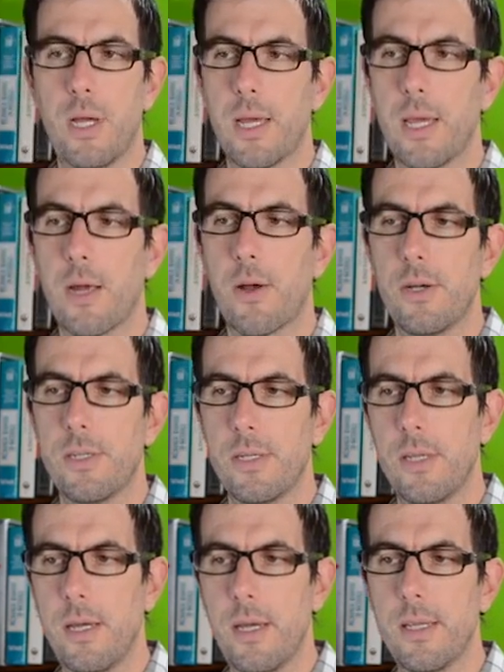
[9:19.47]
chugging hurts,
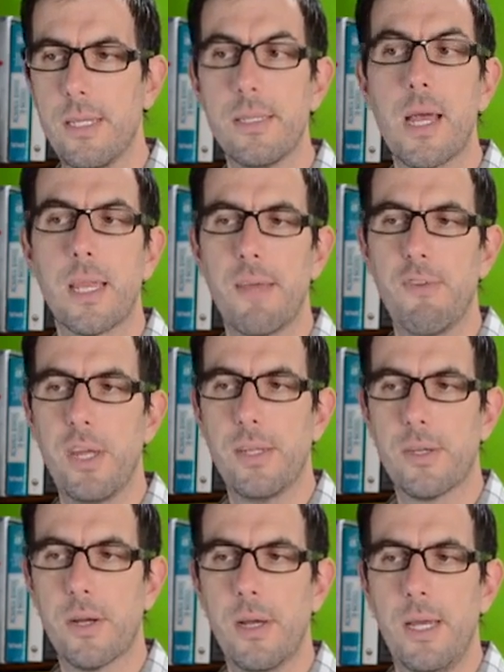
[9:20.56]
uh, is not going to give you an
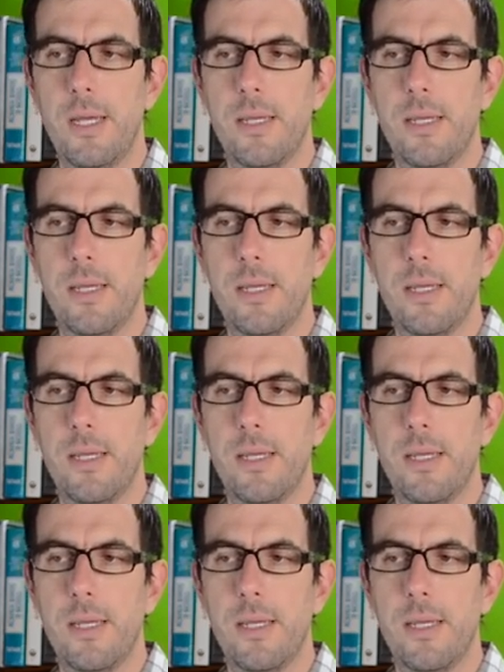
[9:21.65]
answer.